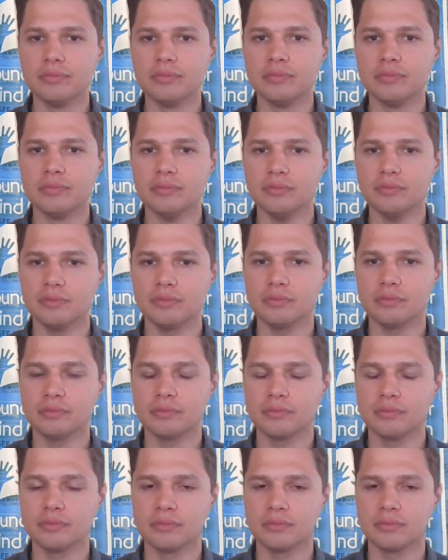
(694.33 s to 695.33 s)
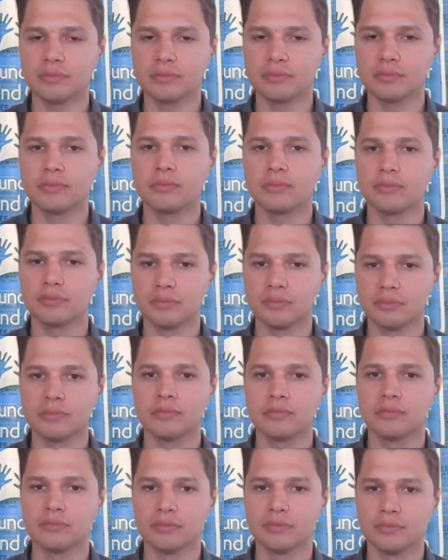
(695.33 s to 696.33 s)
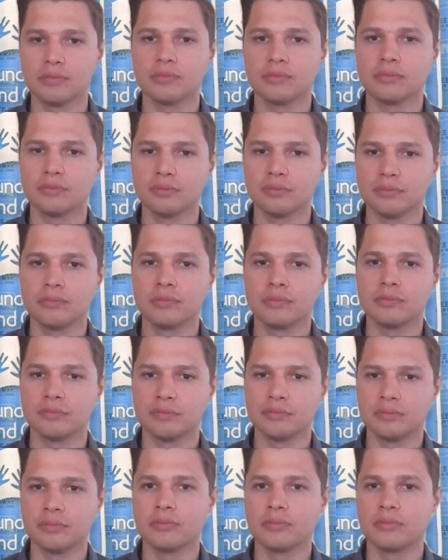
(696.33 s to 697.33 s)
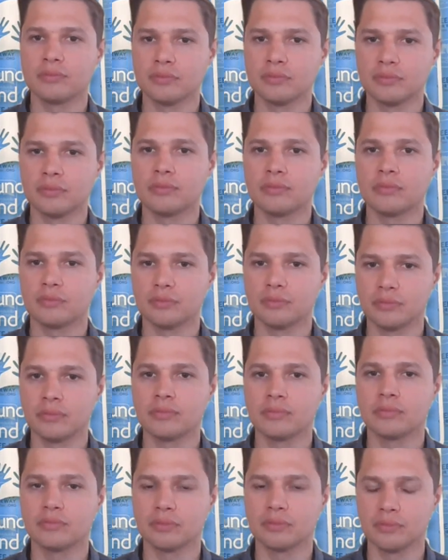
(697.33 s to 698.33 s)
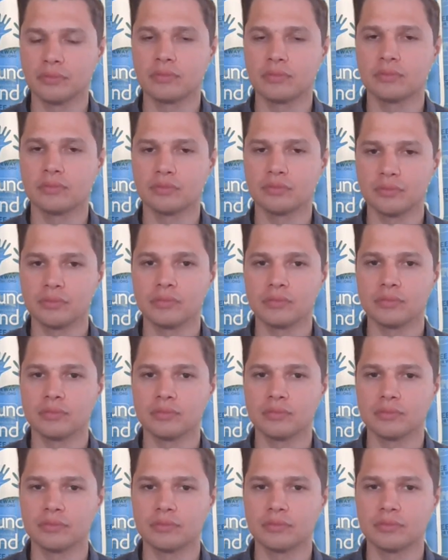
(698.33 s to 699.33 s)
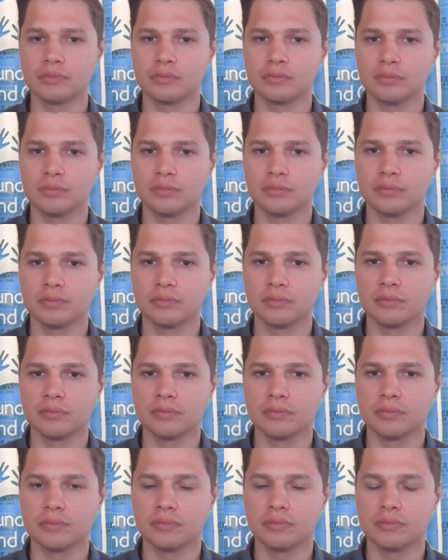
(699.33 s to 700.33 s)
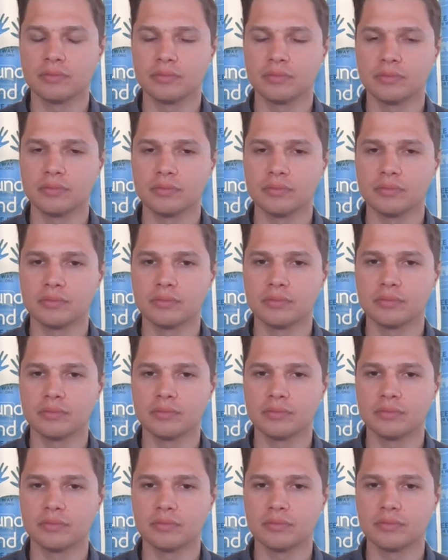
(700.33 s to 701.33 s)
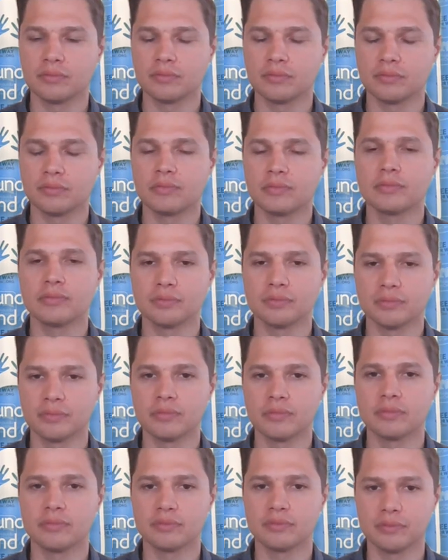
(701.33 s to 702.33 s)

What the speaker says: No words are spoken by the person on screen.